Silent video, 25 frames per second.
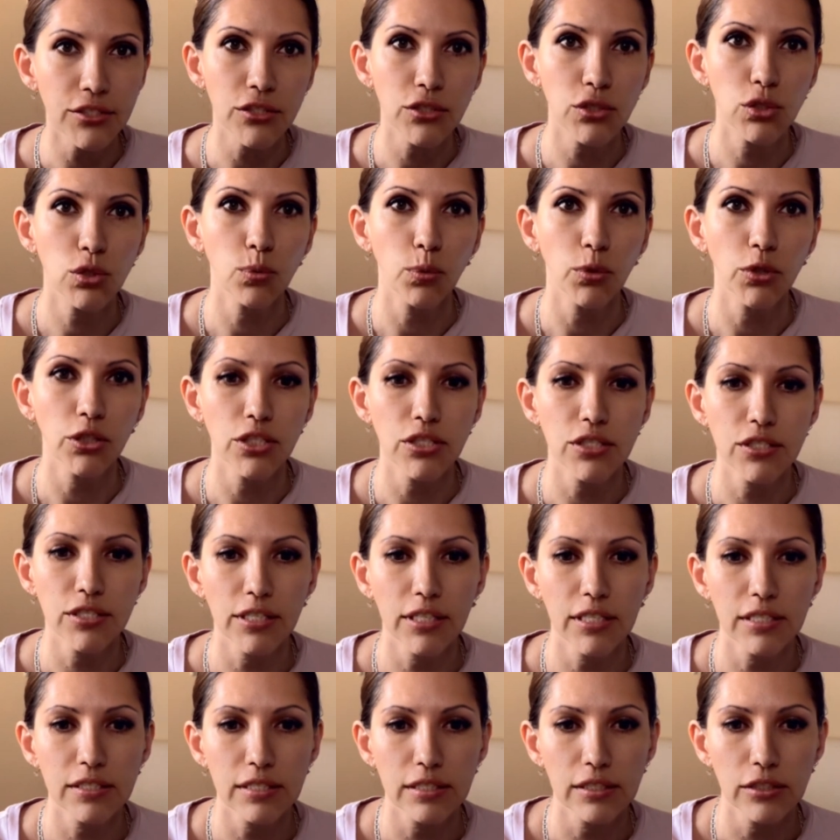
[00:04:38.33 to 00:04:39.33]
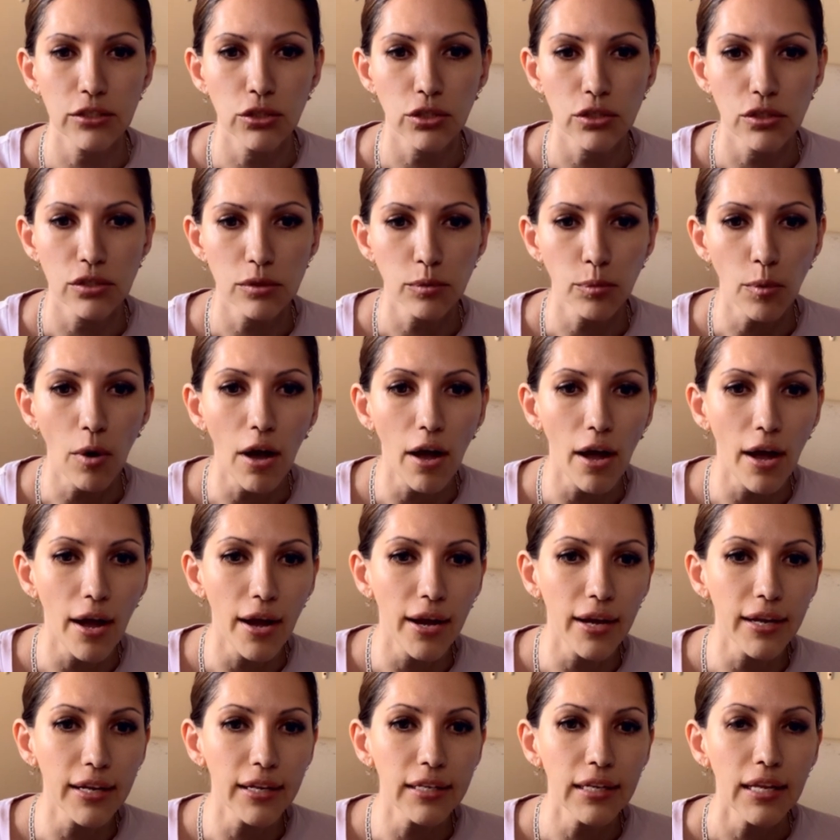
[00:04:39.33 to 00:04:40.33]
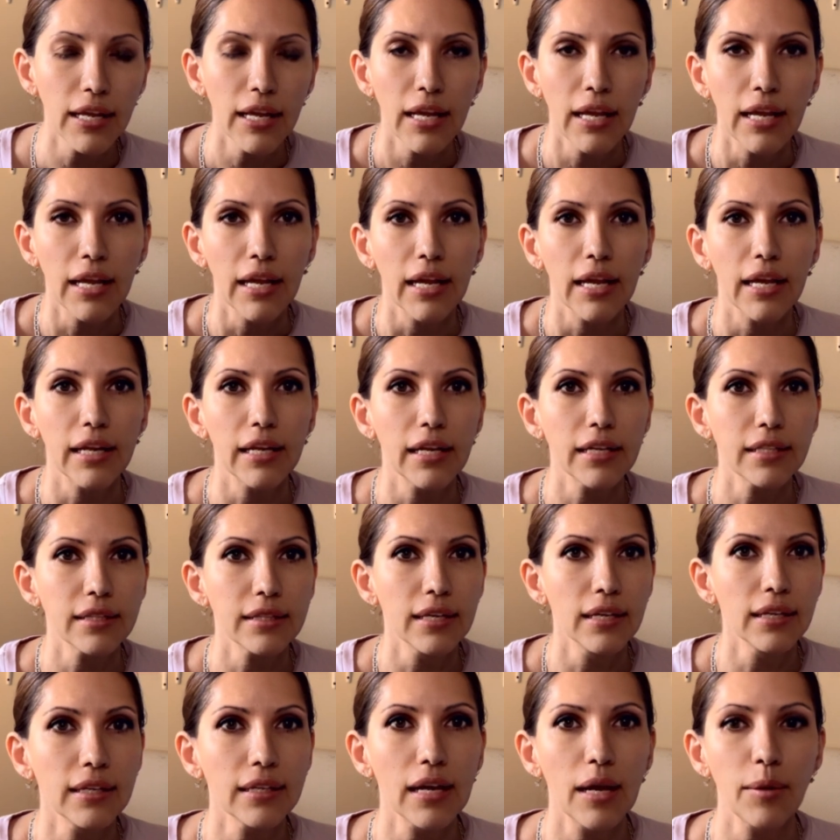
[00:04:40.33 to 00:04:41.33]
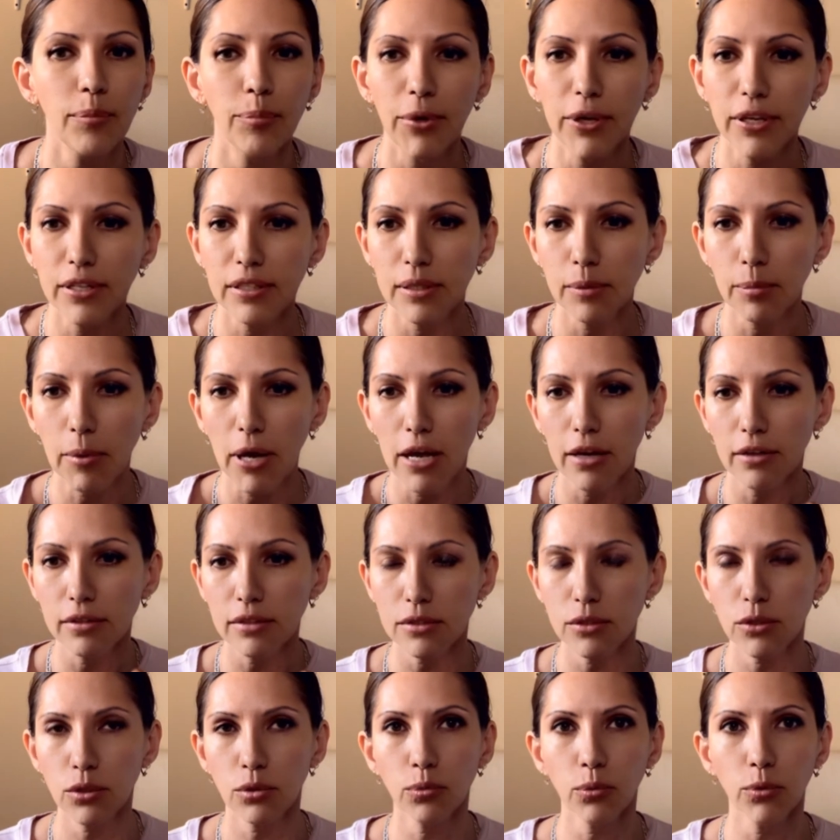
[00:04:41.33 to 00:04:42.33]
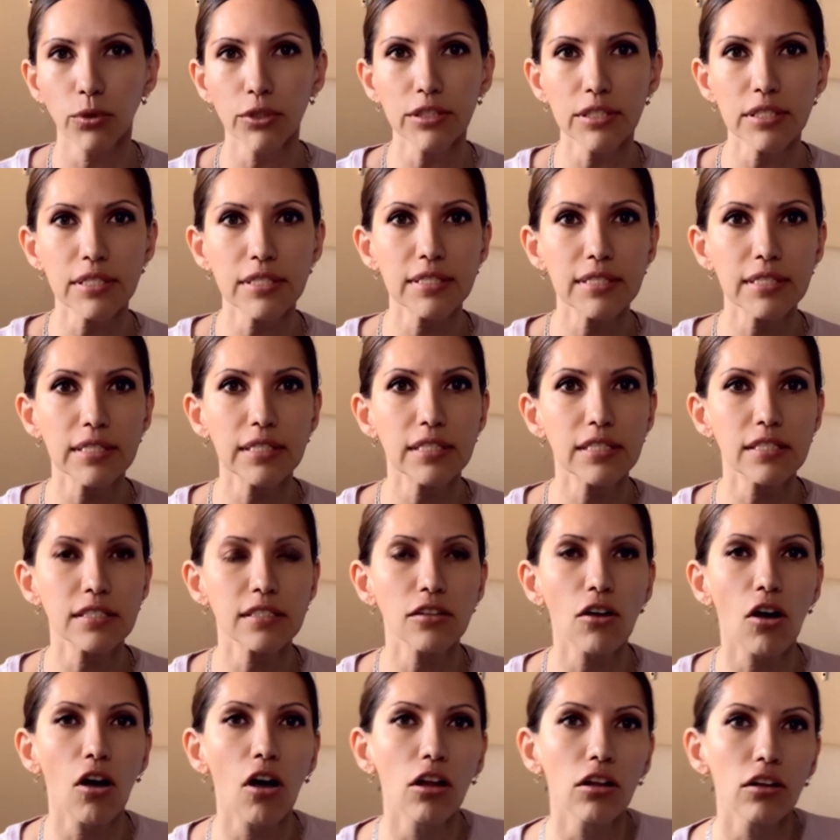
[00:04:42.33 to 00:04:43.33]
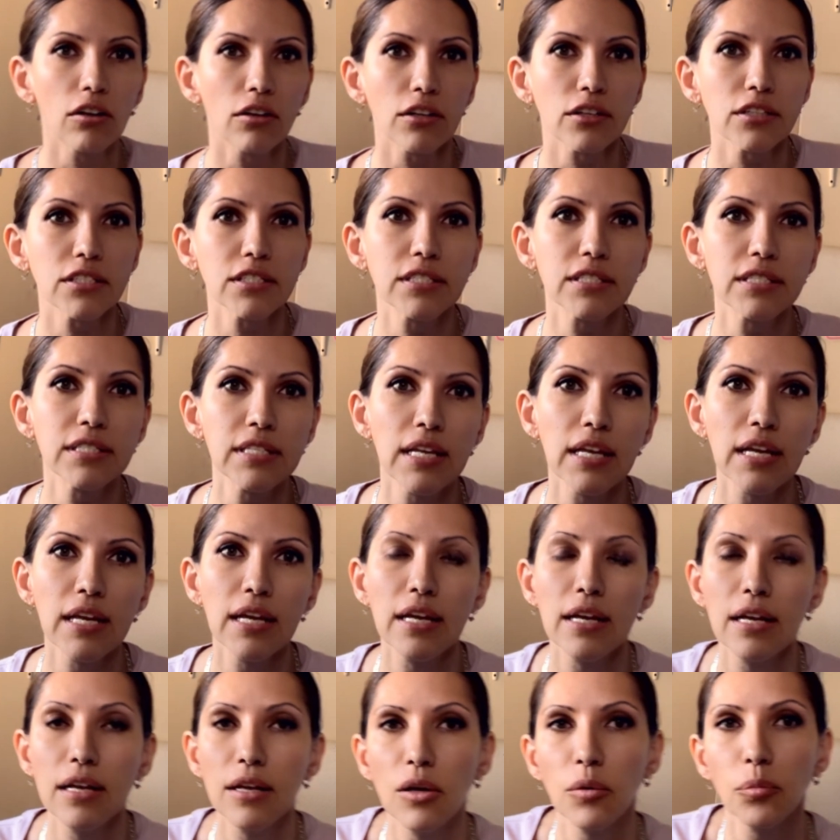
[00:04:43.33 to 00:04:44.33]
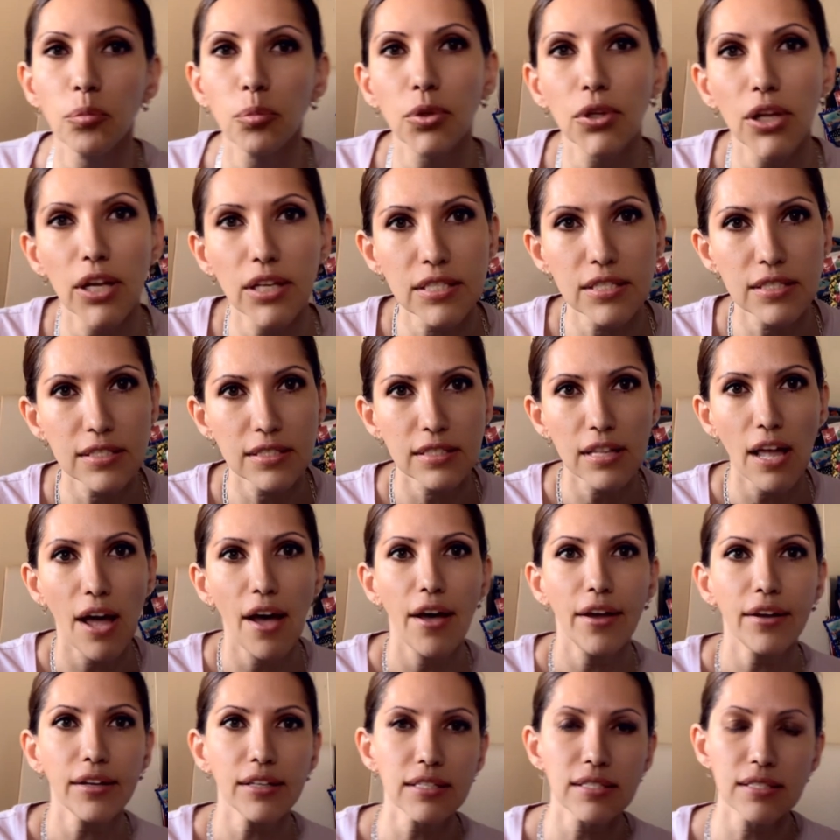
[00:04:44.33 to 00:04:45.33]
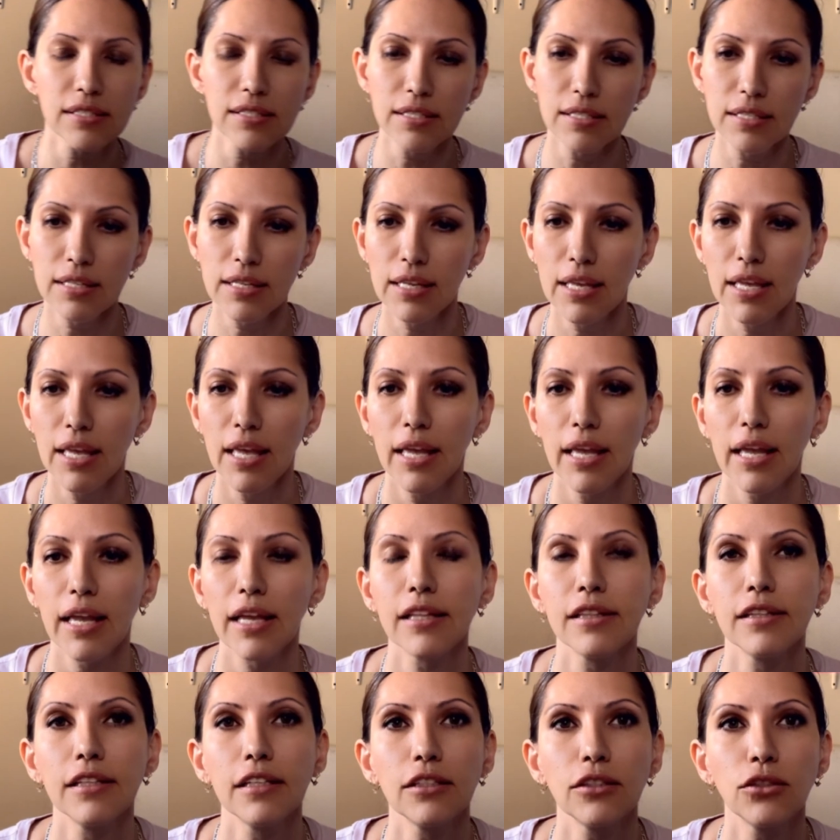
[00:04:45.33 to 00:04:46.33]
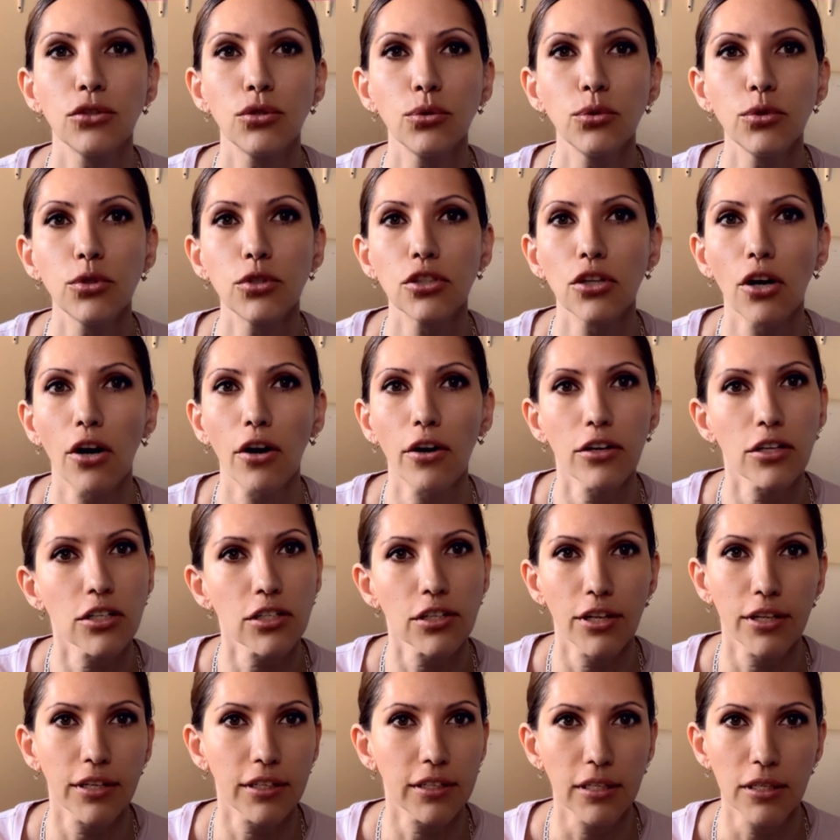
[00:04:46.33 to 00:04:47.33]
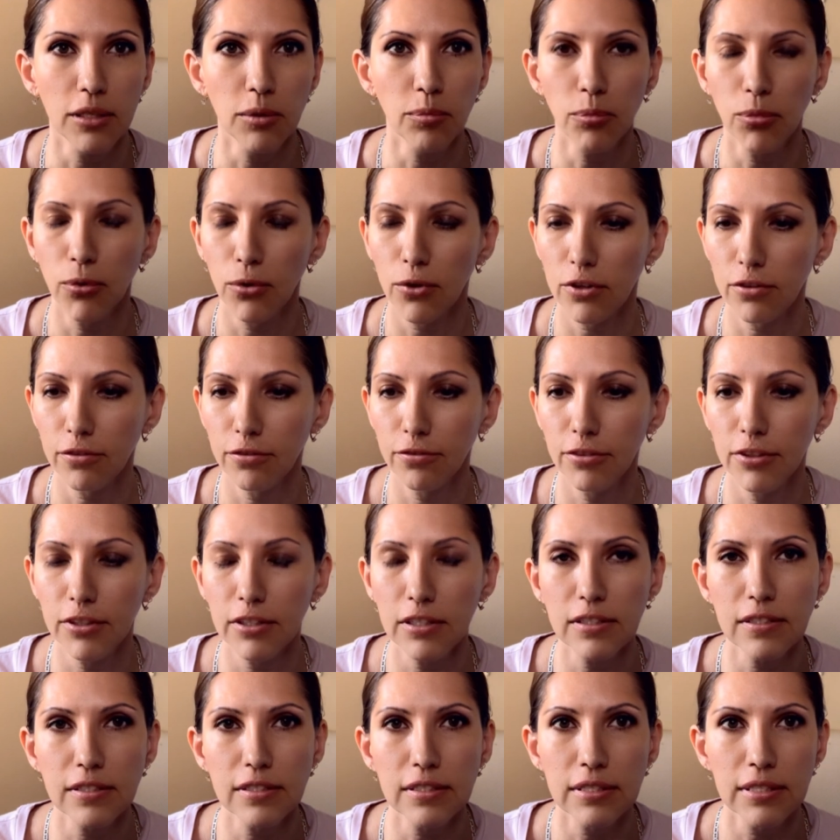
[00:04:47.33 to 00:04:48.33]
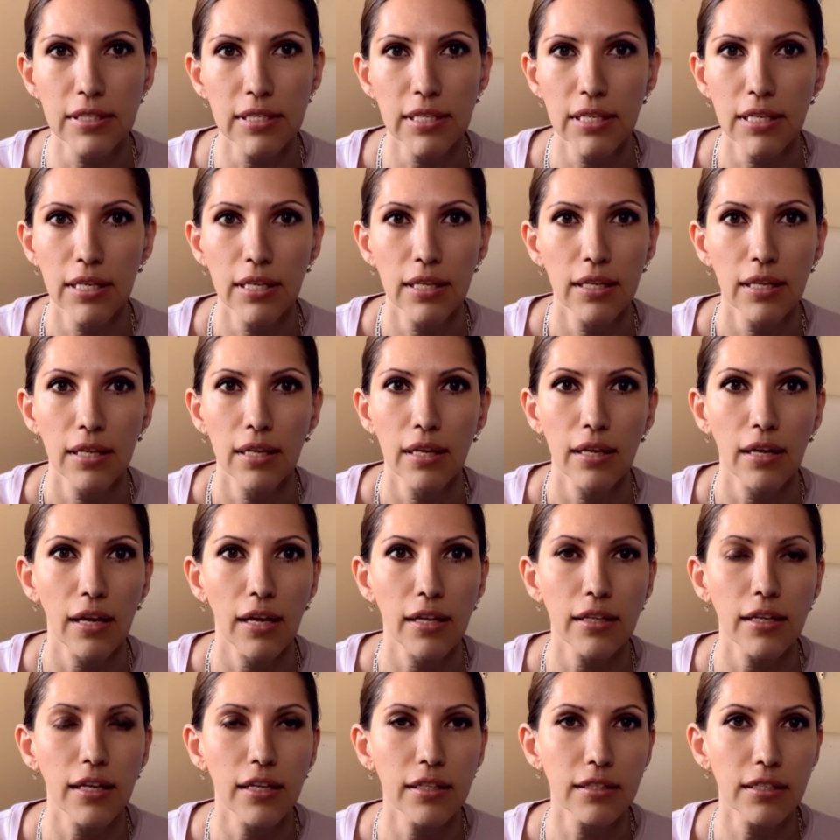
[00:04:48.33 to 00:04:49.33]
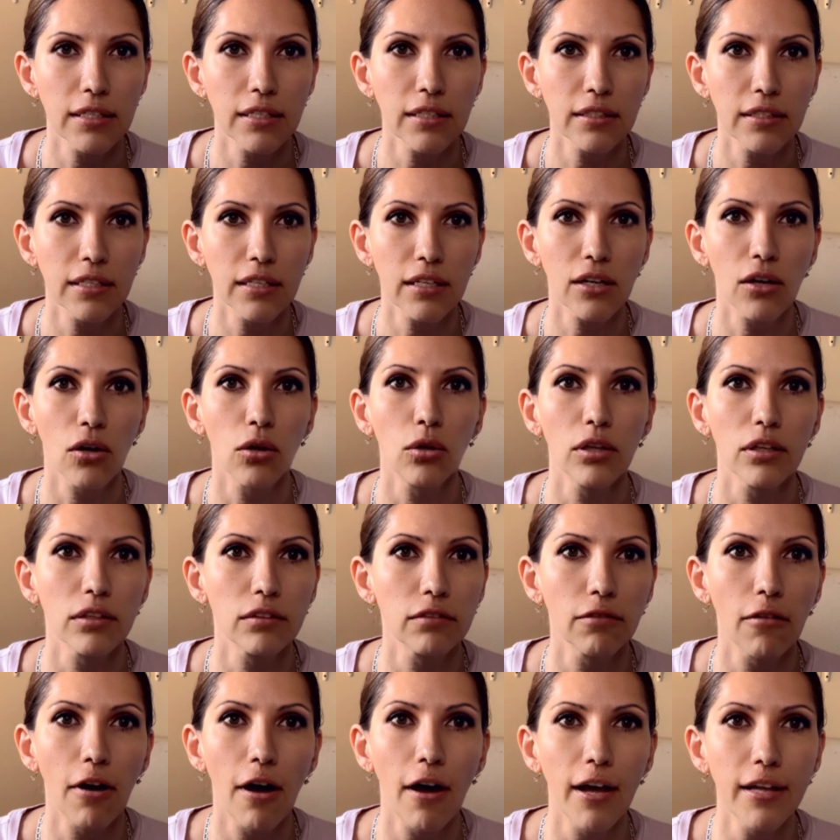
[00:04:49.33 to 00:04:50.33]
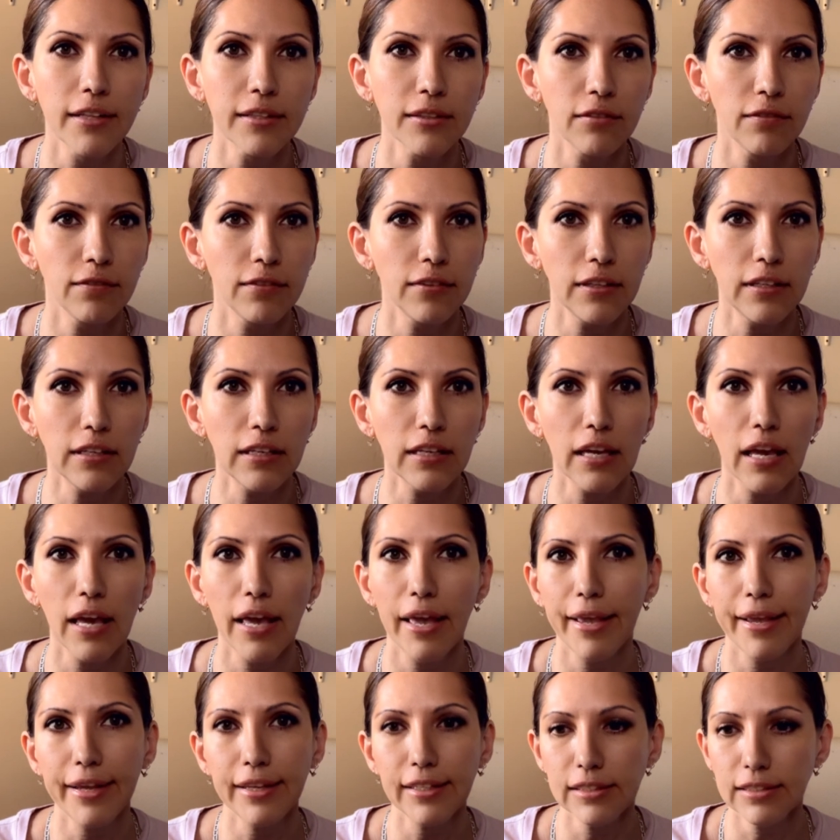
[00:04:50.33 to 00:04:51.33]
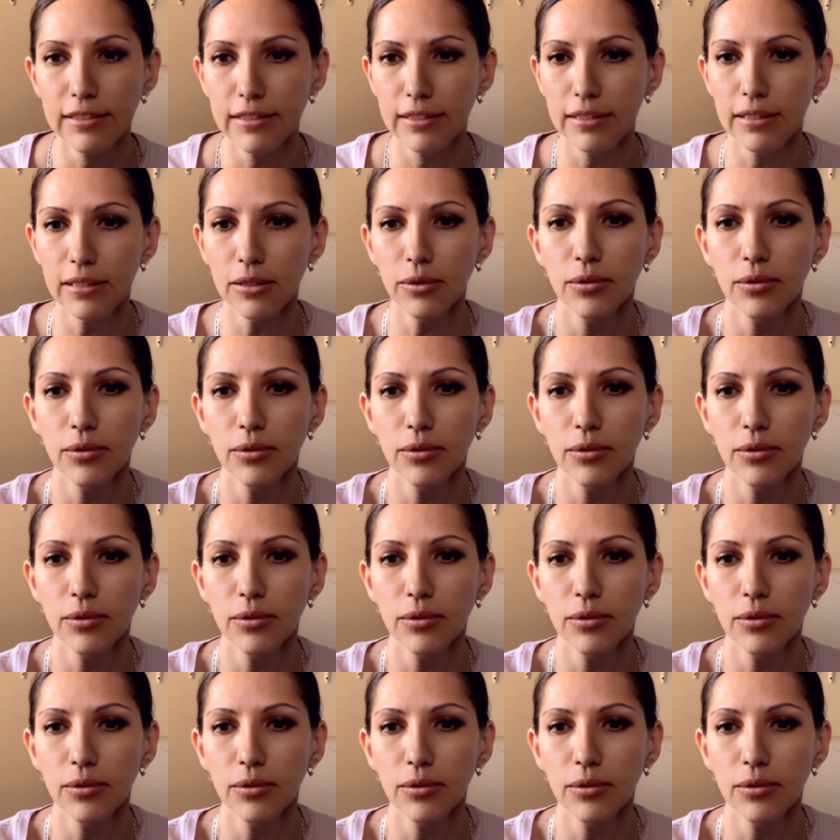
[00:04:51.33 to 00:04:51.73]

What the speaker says: It's 26 inches wide, and I think I paid about $26 plus tax, and they do charge like import fees. I think they call it what, VAT.